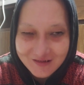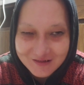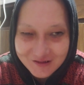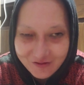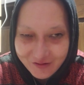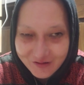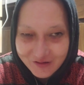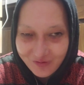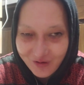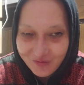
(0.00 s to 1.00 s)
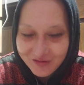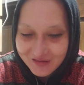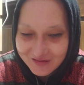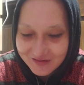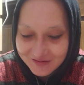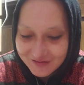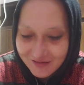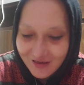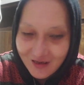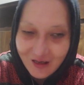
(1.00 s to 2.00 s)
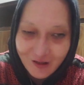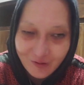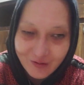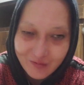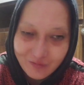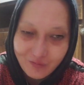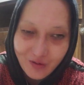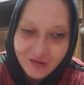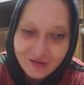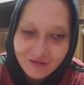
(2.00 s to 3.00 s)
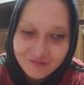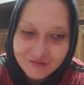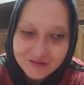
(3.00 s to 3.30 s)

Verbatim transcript: that's, the reason why we do this Halloween butt account